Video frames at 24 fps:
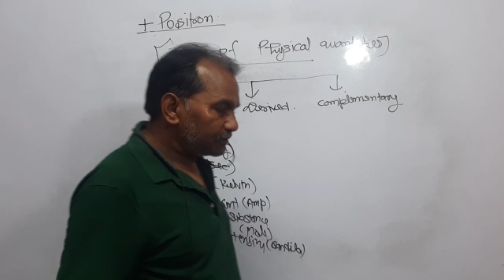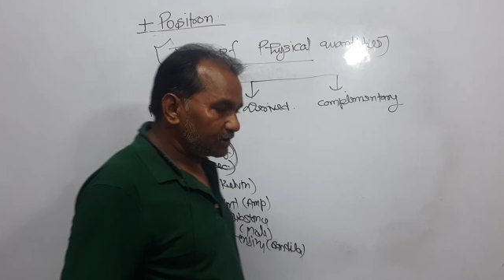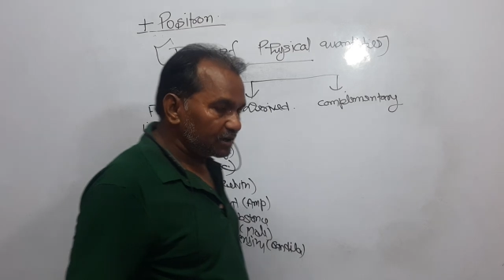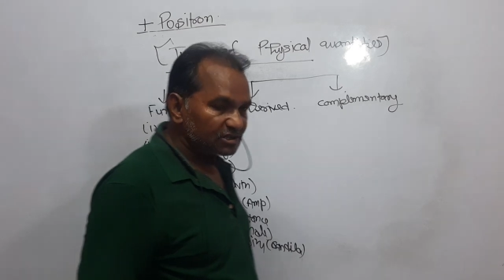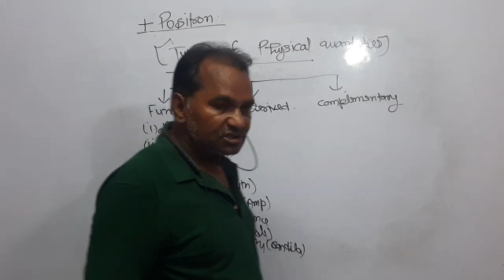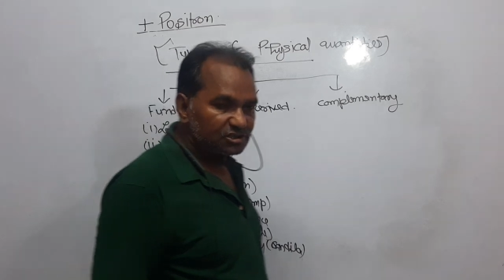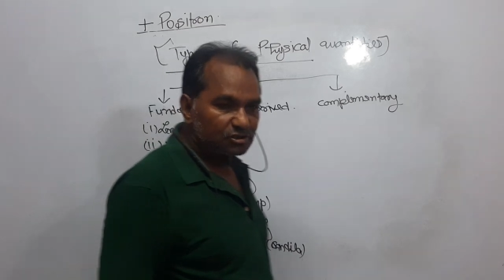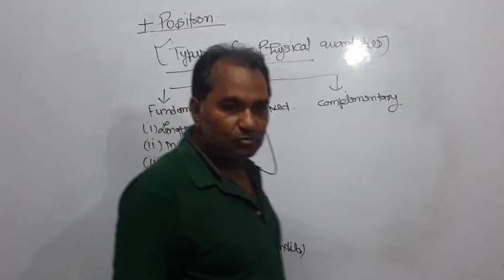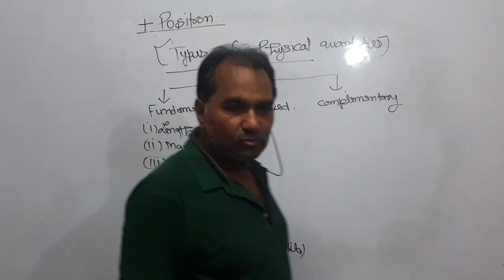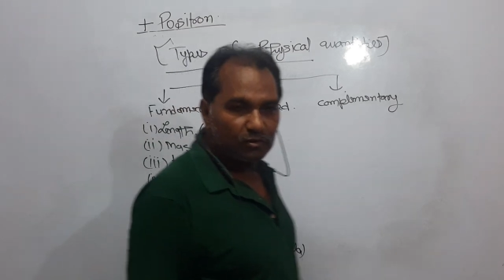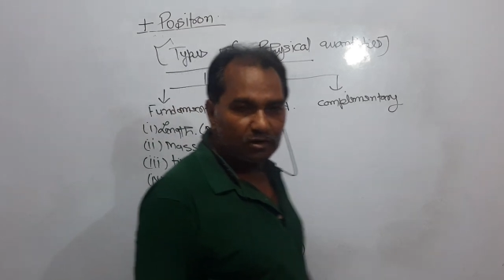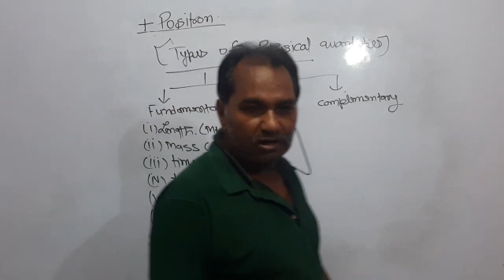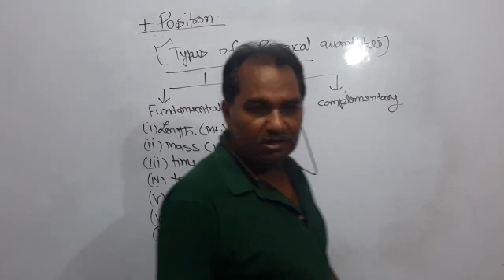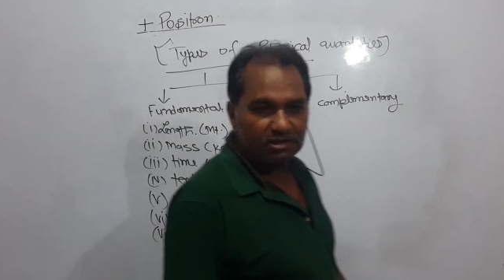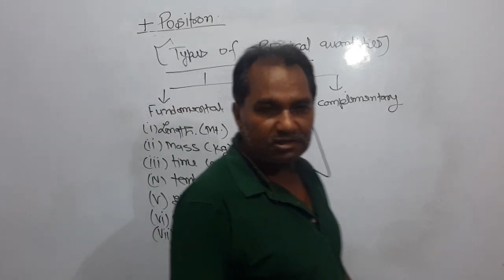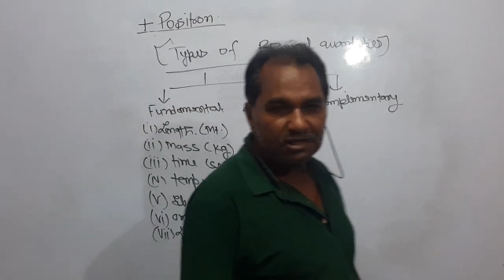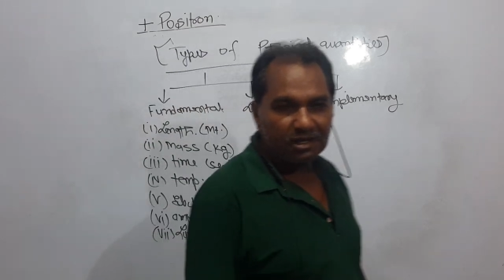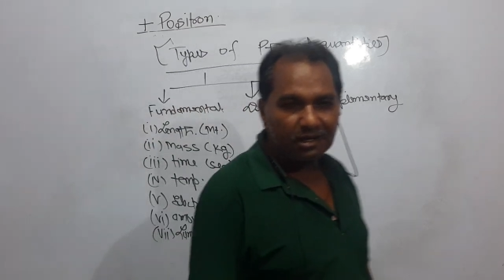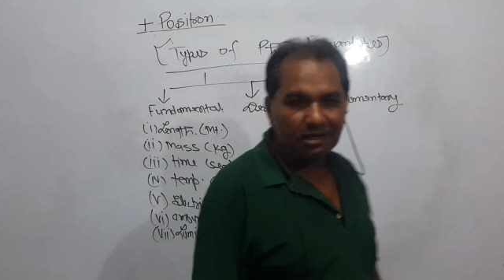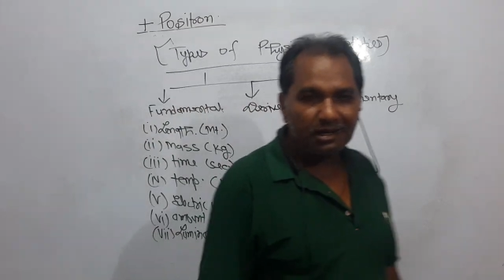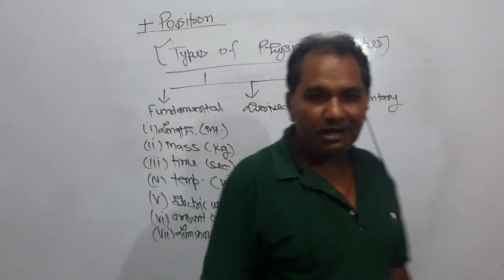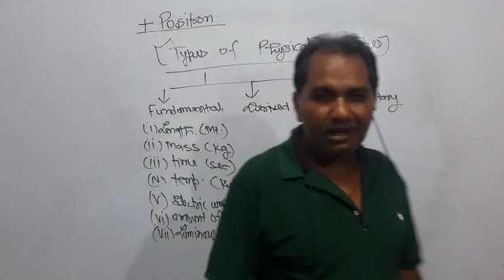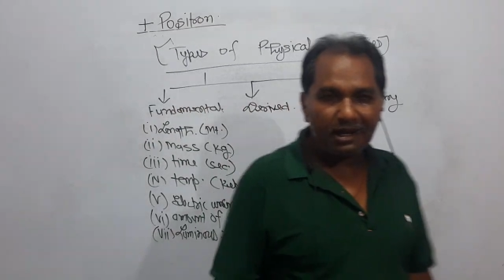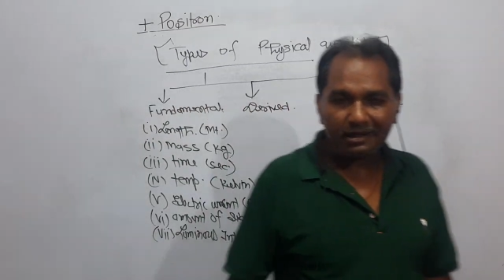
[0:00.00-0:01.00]
First one is a
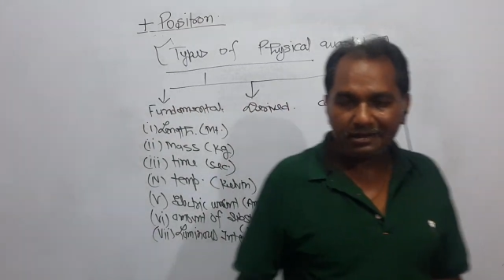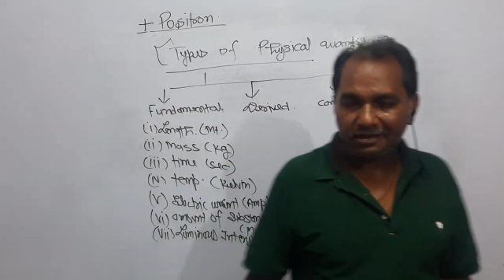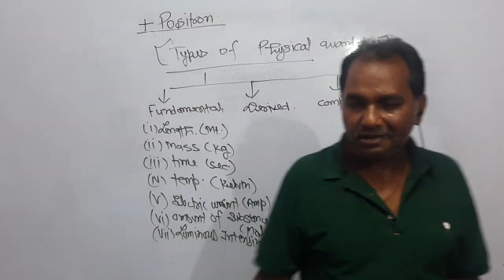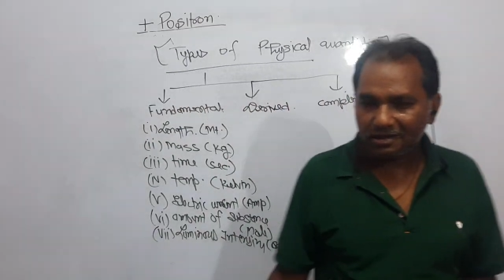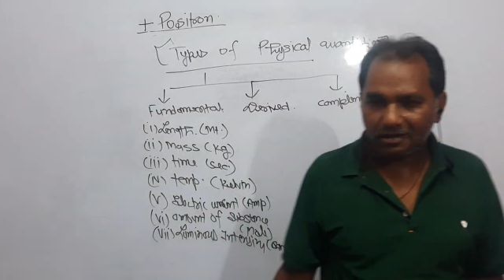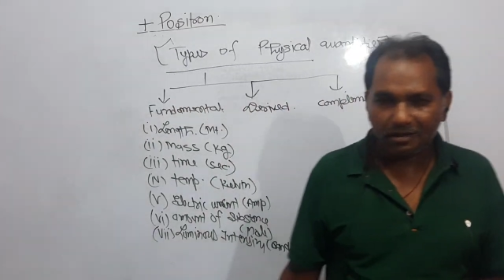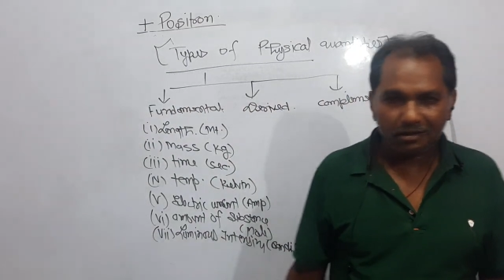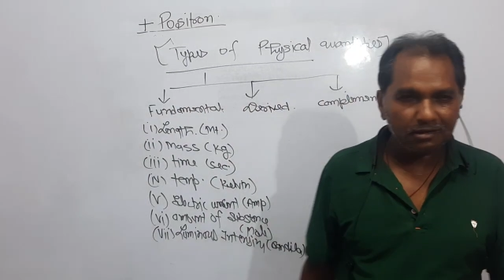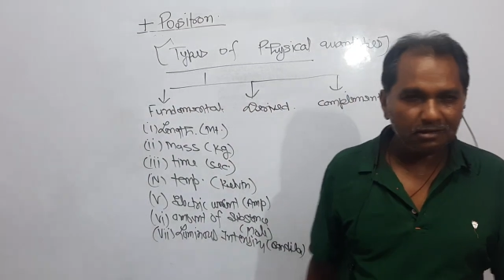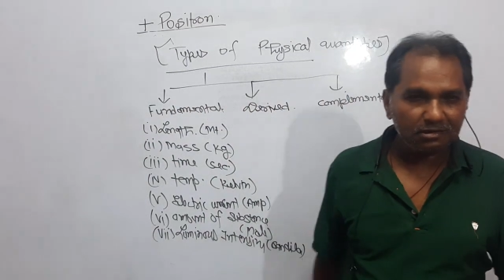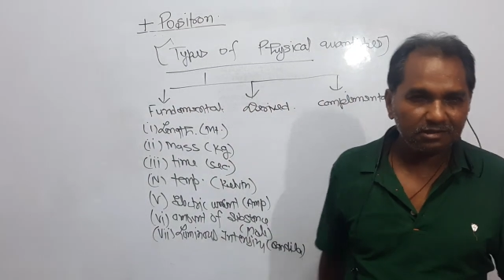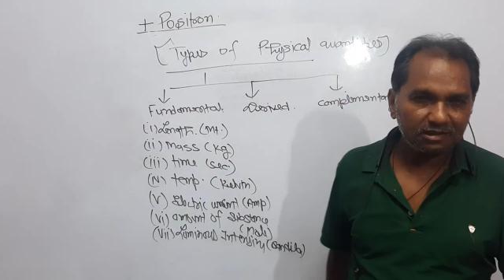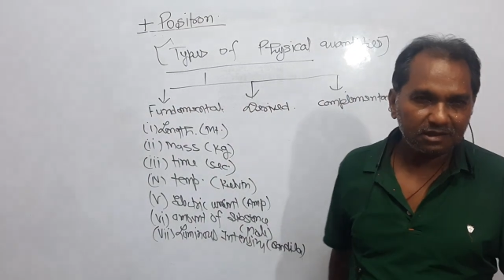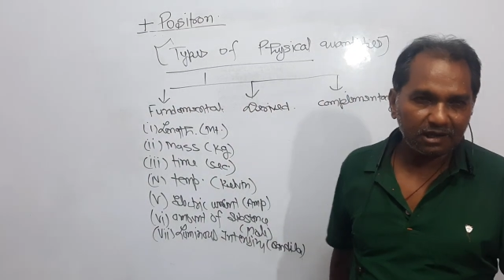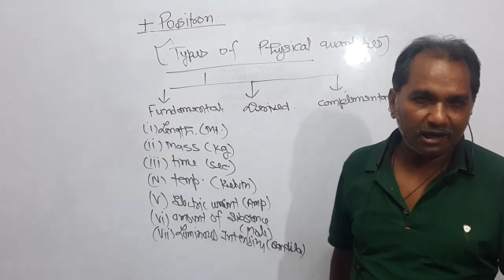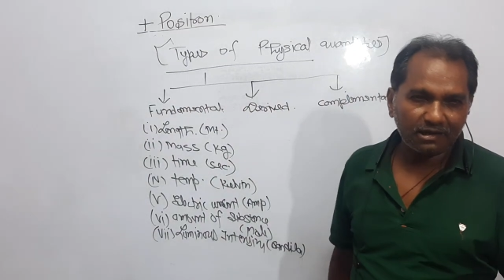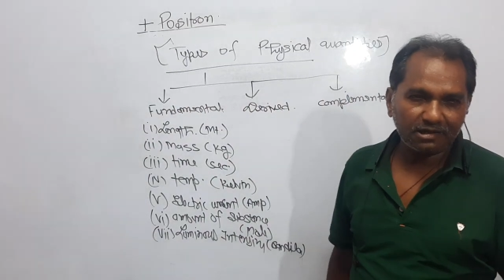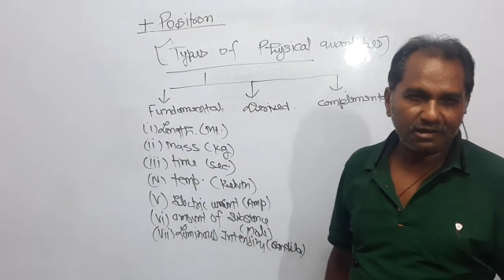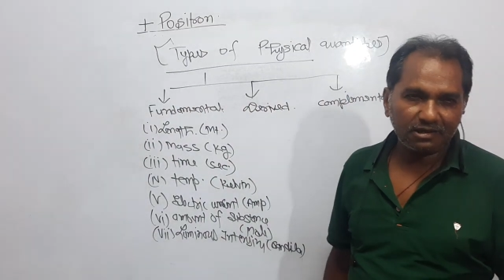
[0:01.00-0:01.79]
length, that